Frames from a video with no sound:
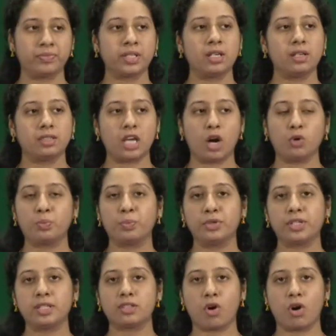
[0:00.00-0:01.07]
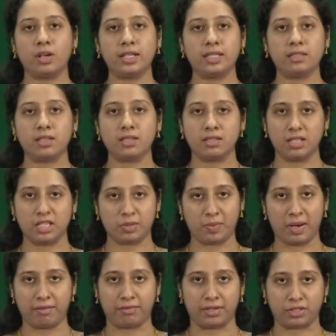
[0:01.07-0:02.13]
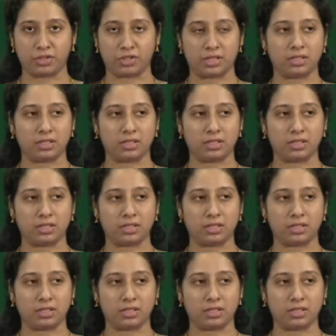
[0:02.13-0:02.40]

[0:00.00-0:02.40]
The output is all in this display function.